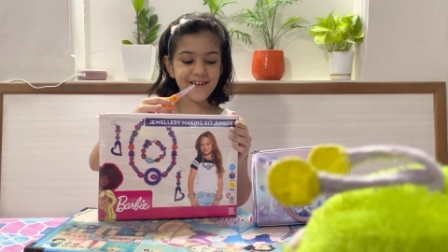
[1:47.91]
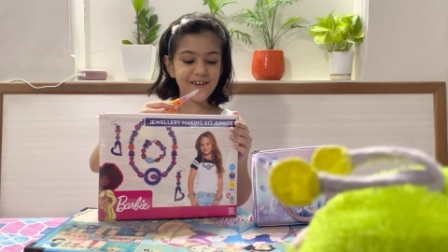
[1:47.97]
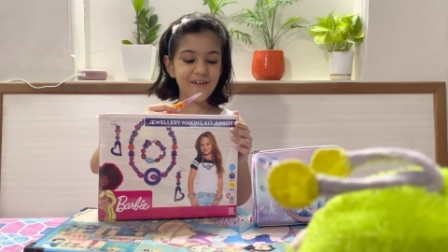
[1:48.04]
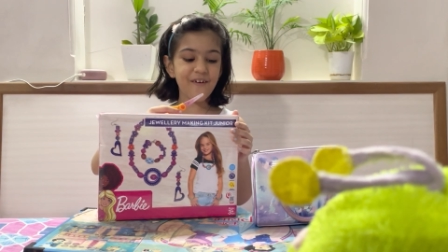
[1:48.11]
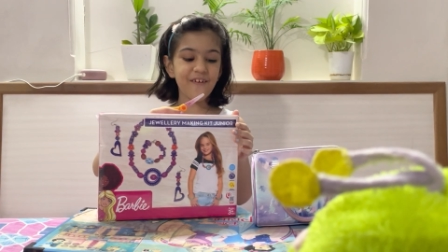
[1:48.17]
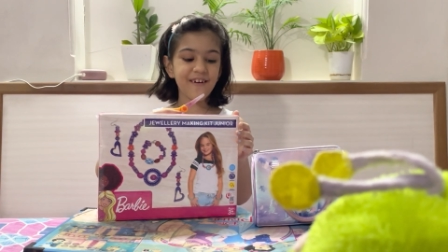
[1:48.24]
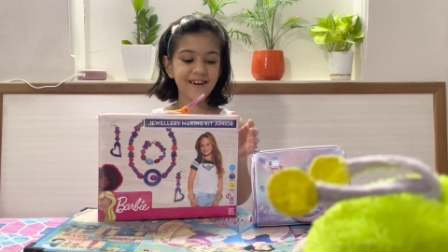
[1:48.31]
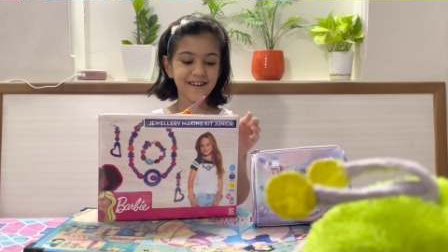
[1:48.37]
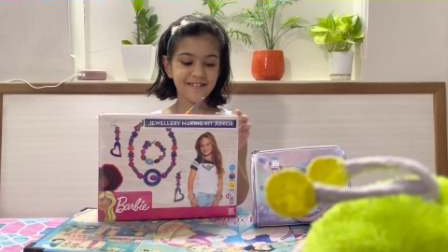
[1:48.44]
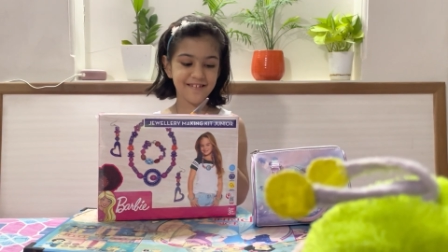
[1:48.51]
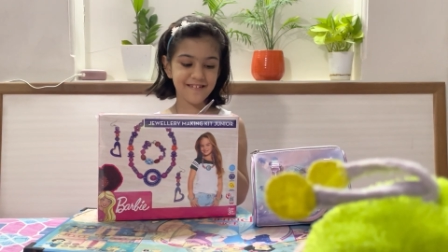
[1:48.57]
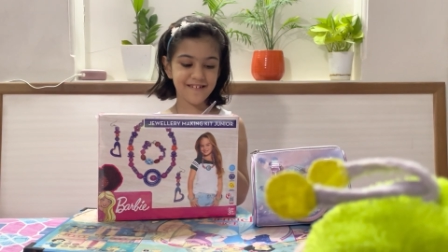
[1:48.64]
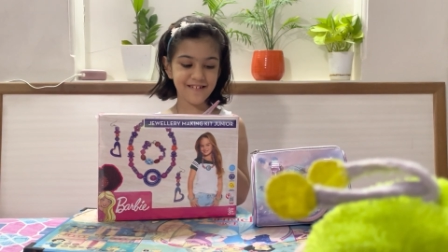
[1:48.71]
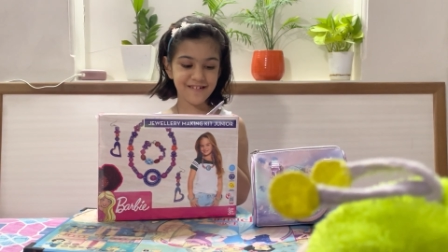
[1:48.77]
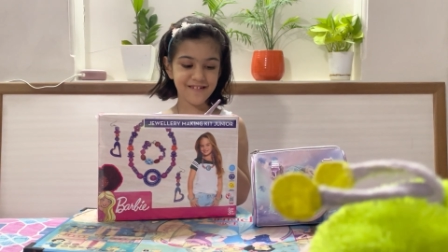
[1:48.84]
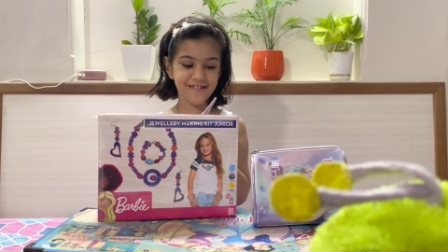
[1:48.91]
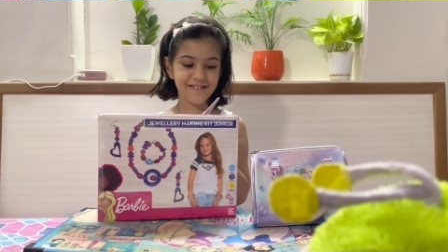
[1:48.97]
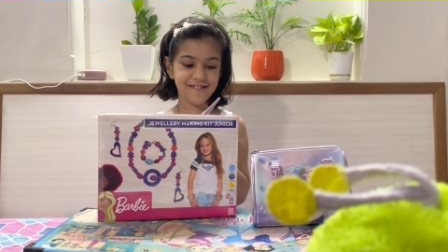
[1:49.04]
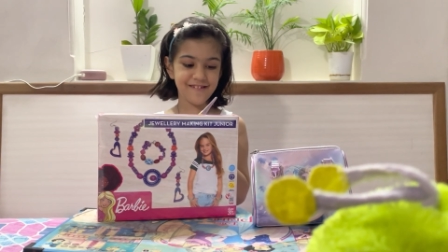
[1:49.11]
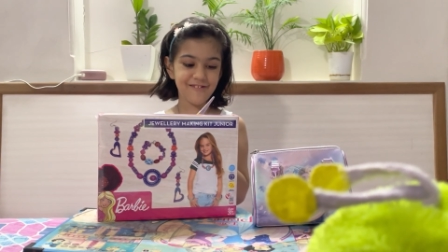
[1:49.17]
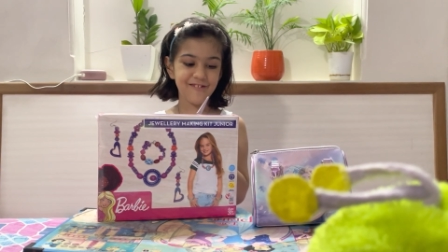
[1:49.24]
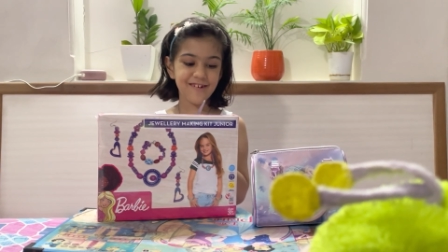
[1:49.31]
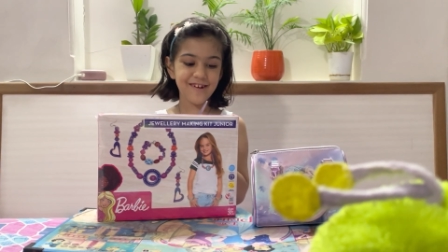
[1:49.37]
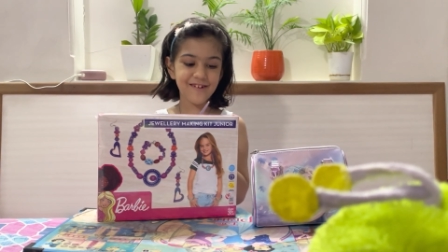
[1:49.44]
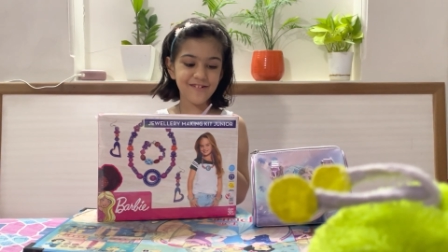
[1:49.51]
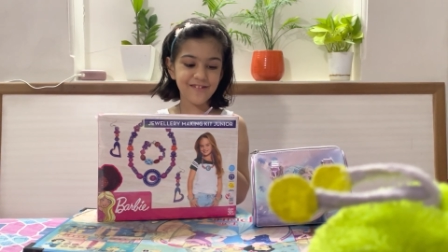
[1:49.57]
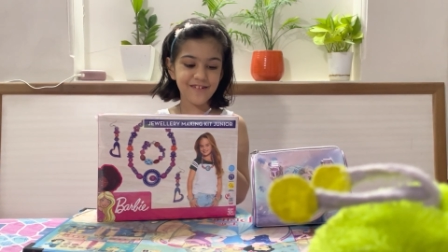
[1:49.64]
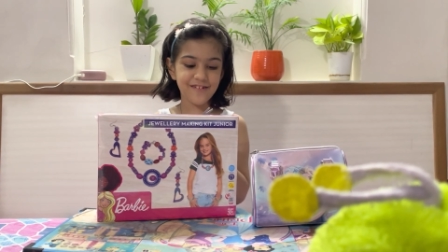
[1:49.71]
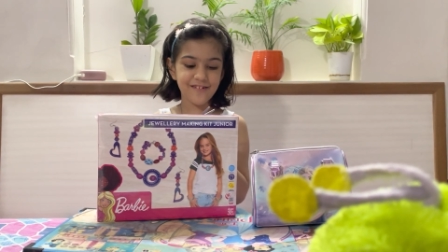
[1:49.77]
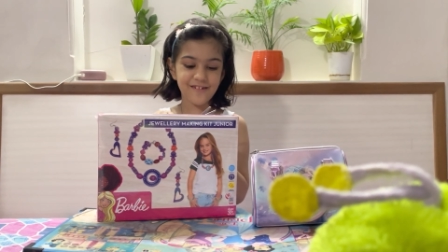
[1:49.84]
Oh, it's just a junior
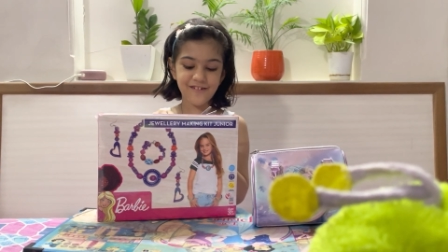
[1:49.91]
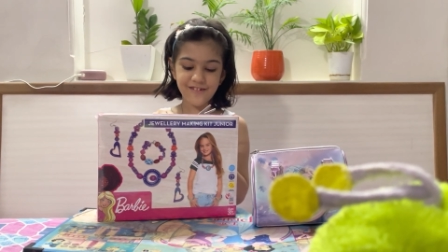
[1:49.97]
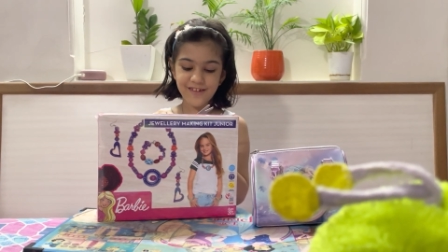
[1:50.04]
scissors.